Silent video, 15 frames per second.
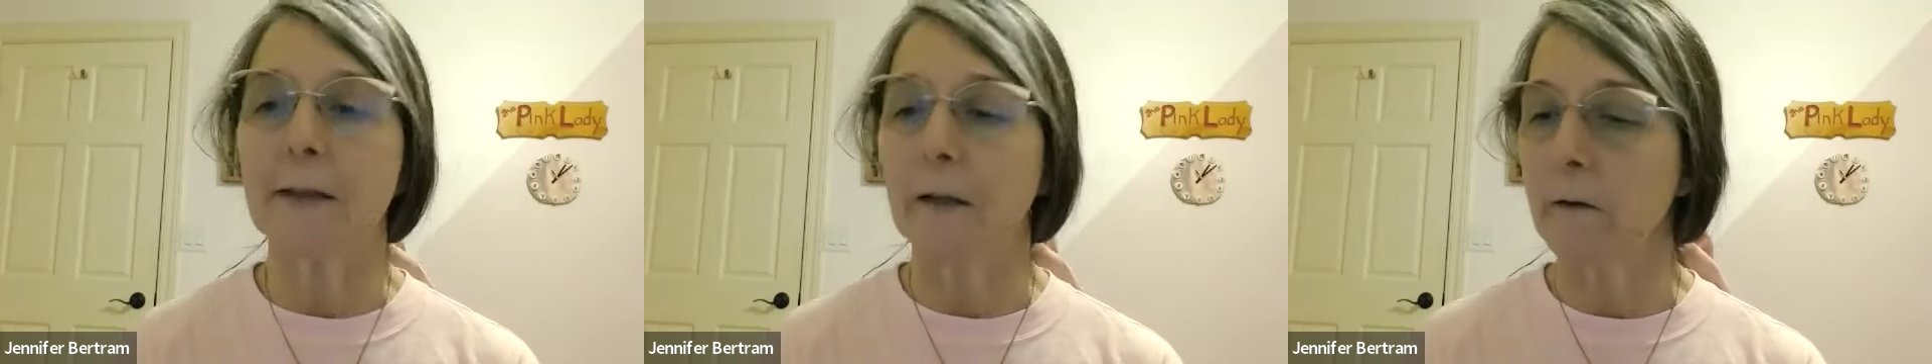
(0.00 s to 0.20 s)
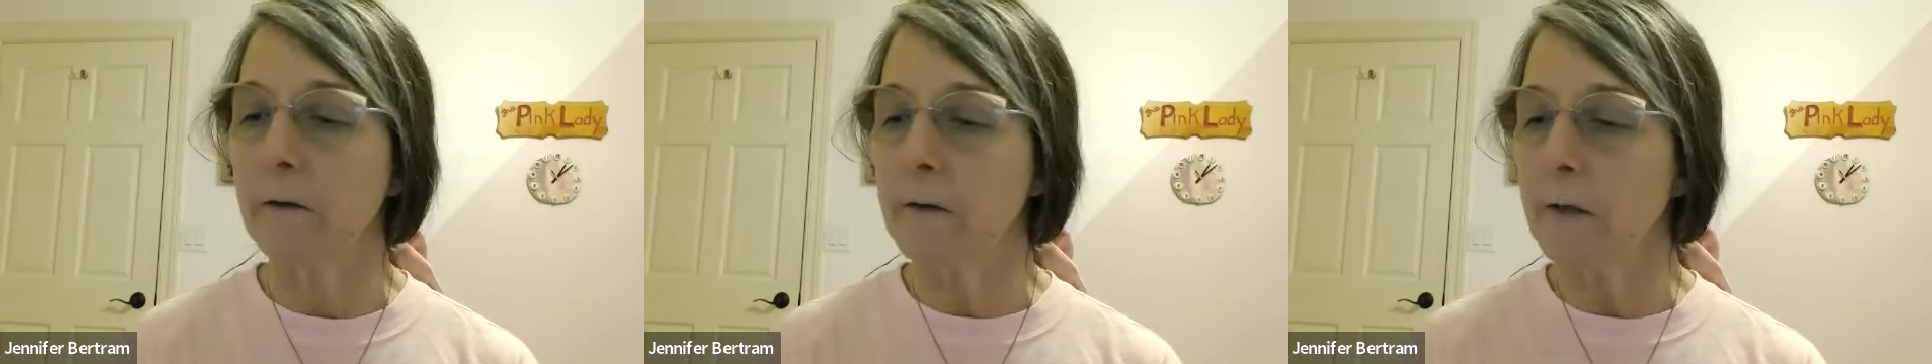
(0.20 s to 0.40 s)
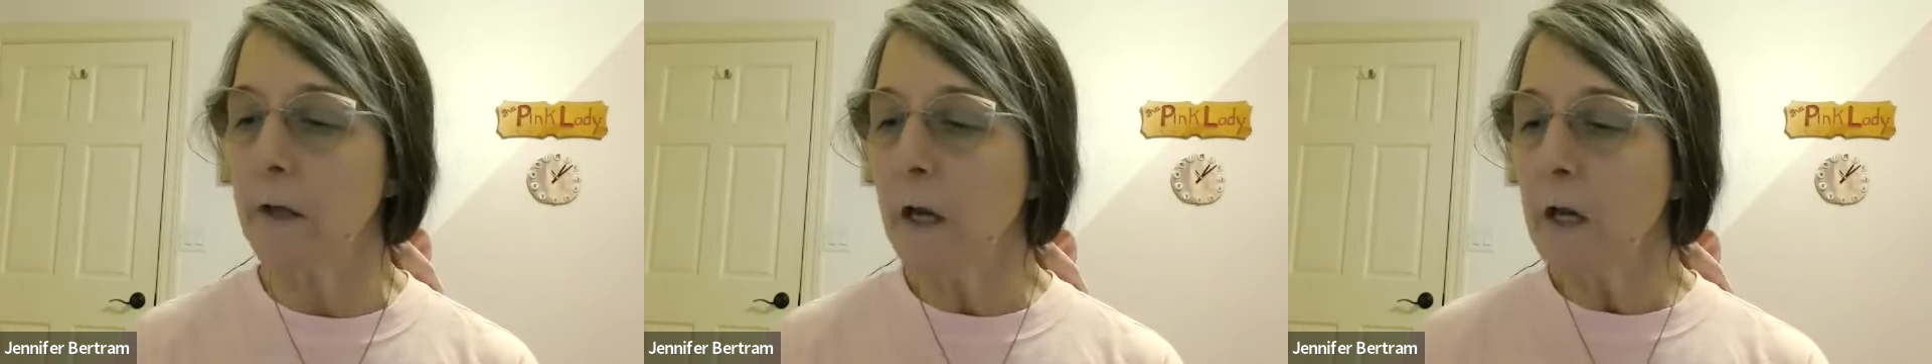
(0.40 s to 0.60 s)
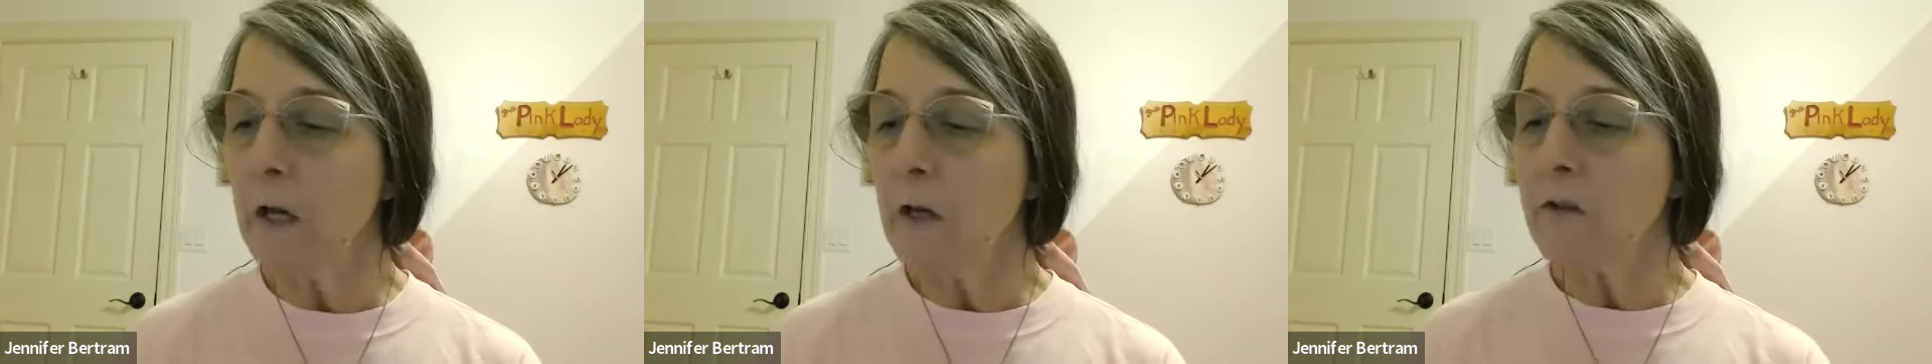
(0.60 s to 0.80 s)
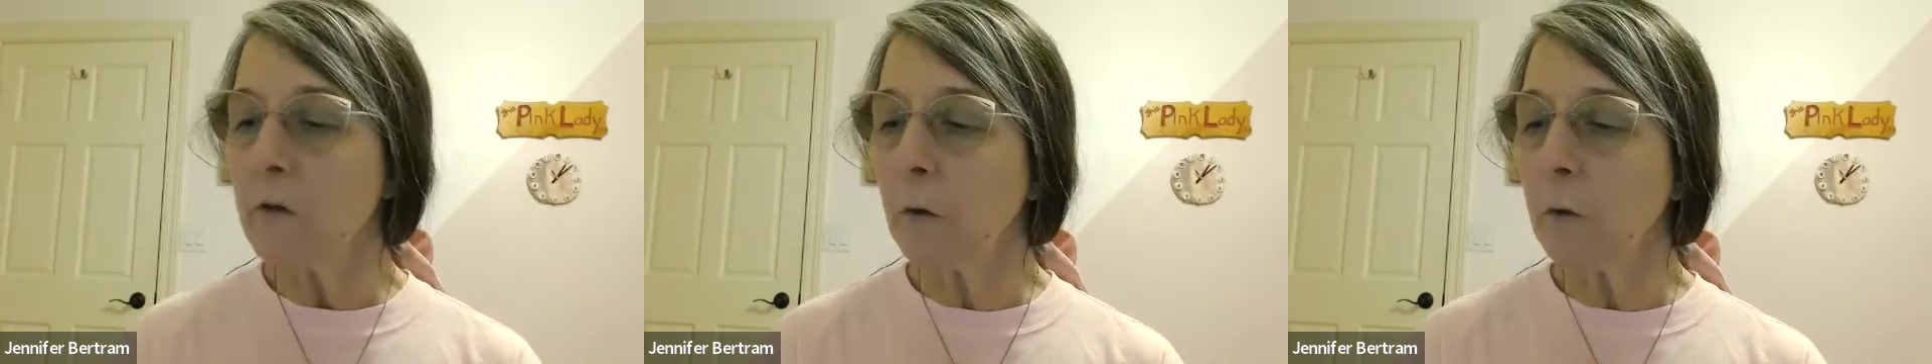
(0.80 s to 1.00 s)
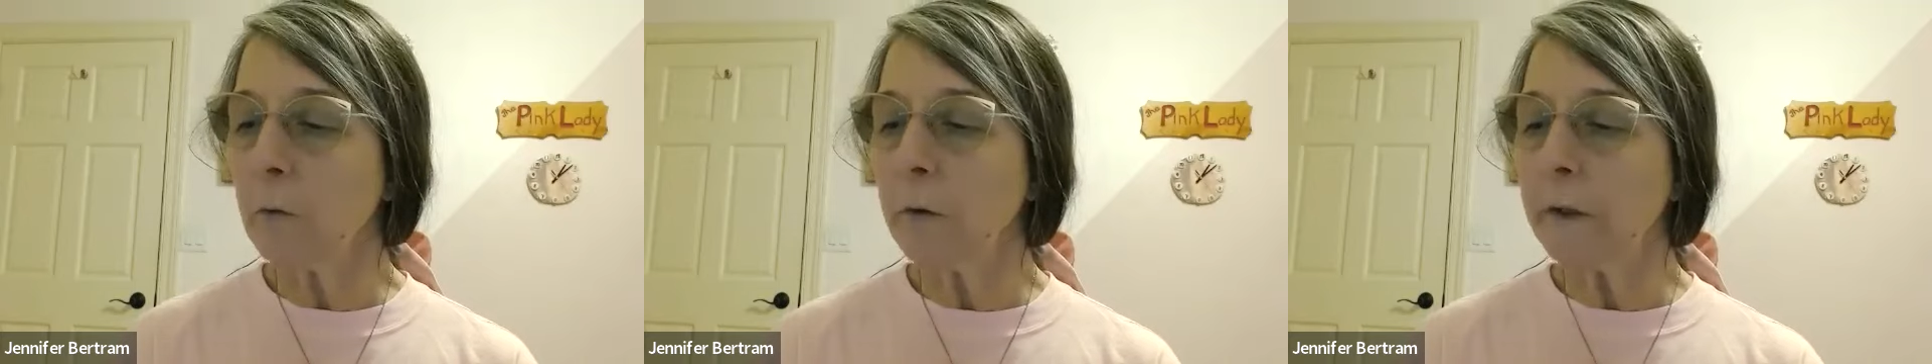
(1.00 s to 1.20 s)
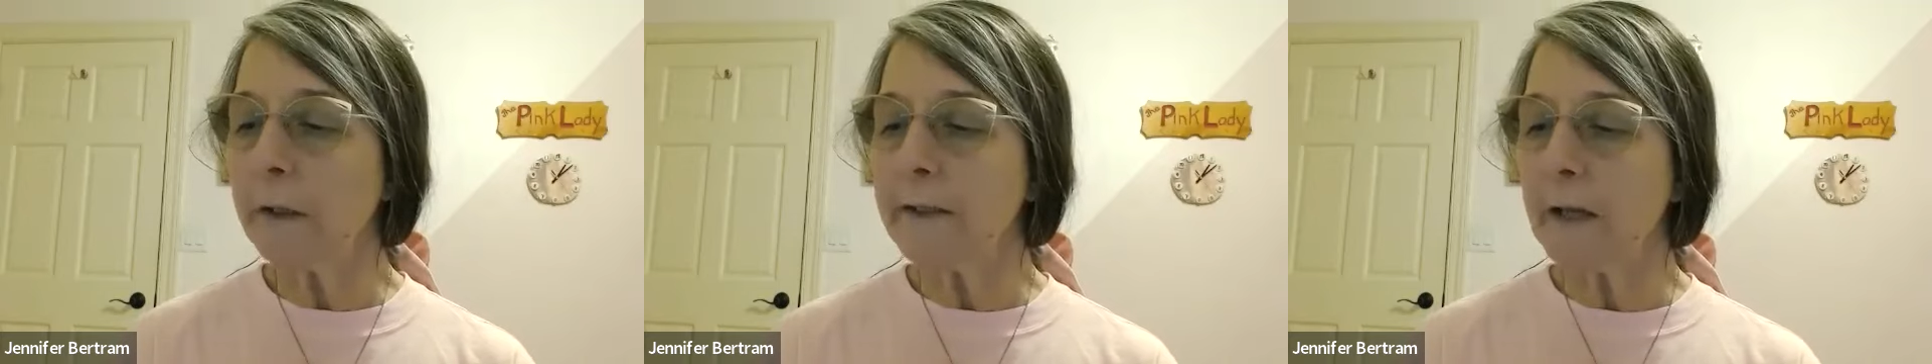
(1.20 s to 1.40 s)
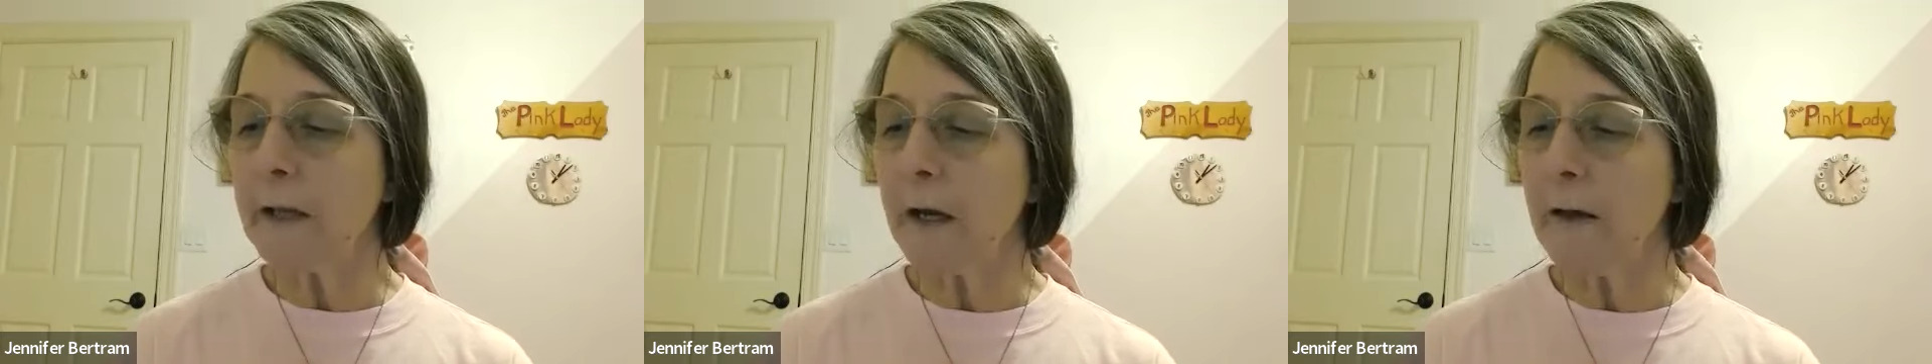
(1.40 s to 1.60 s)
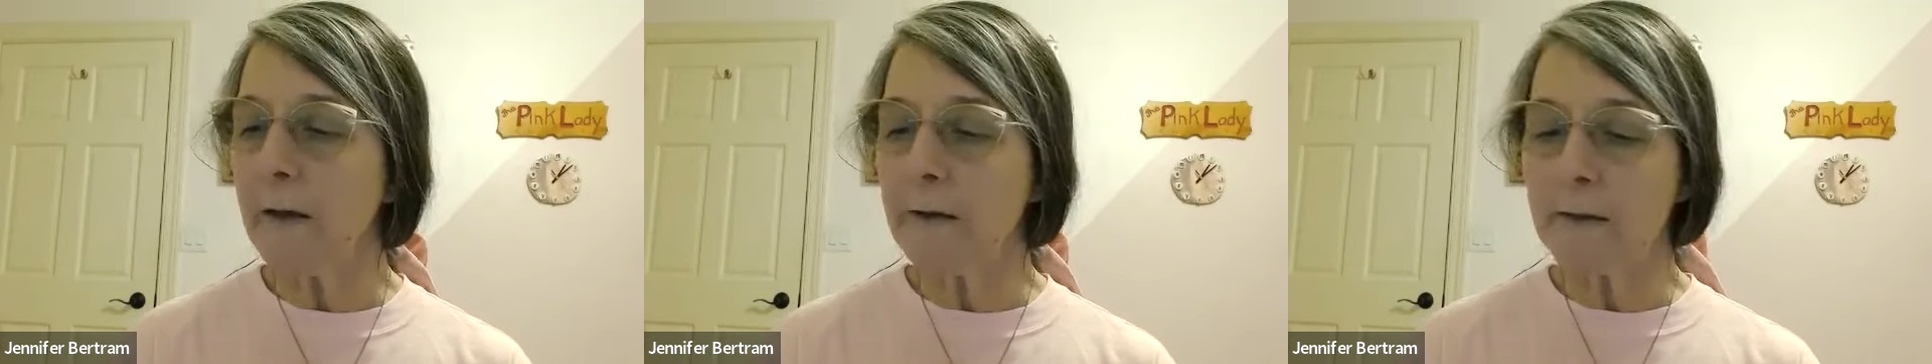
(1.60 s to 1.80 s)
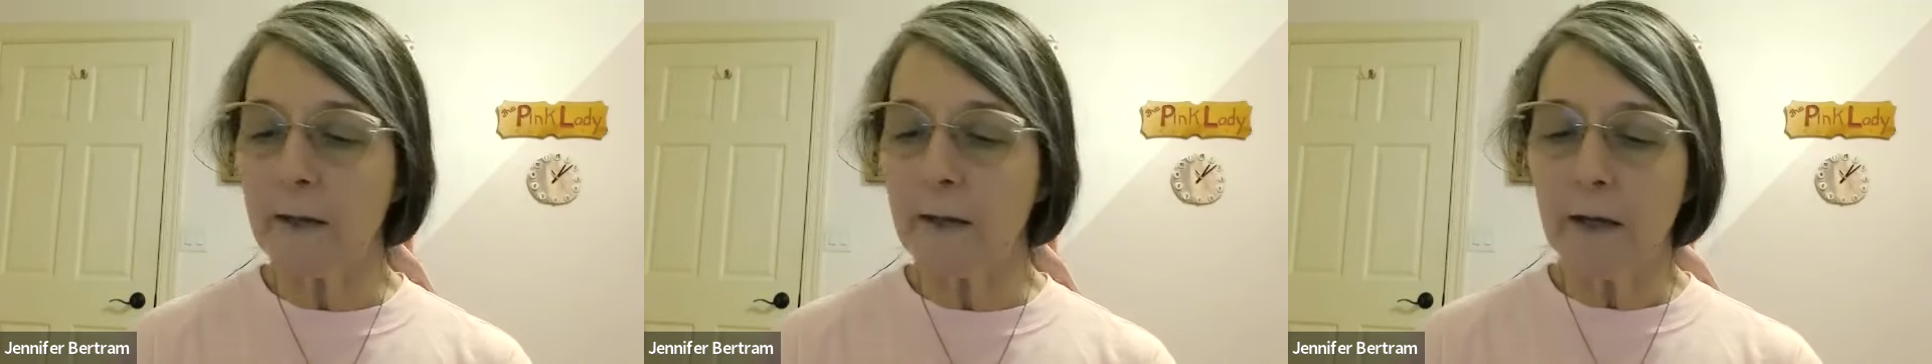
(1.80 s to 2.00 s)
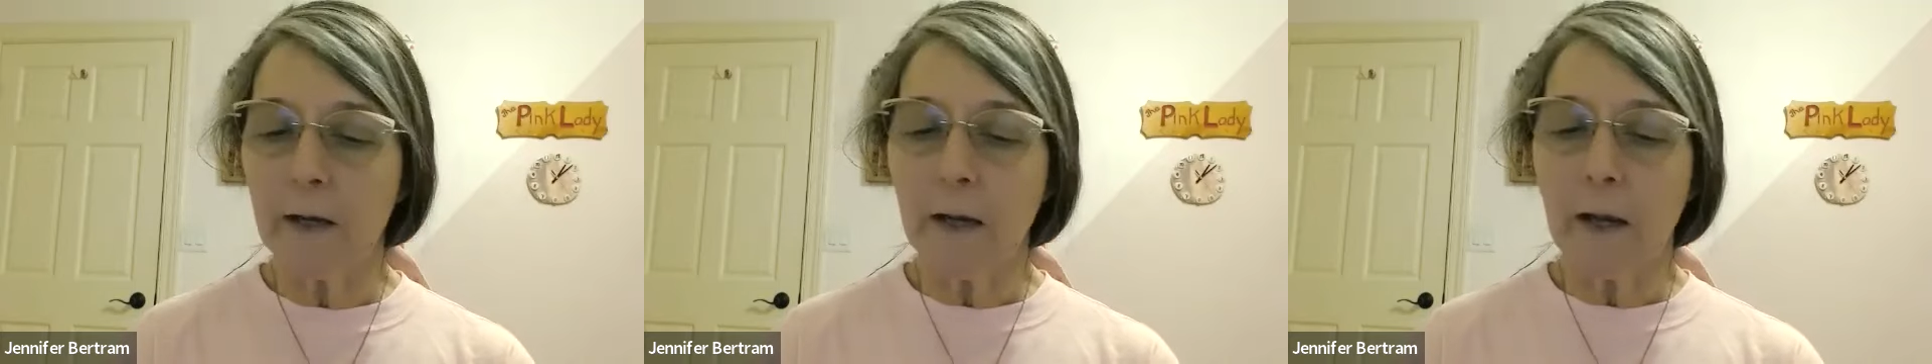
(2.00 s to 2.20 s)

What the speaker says: cells. So it really does